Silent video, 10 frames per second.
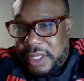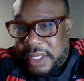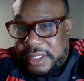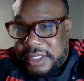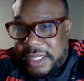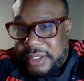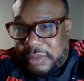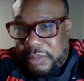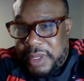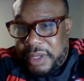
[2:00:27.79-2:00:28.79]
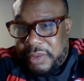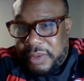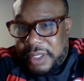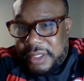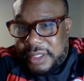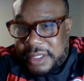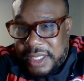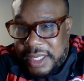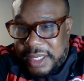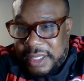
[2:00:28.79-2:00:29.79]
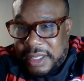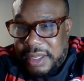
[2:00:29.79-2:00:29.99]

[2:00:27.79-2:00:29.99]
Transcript: in Santo Domingo and said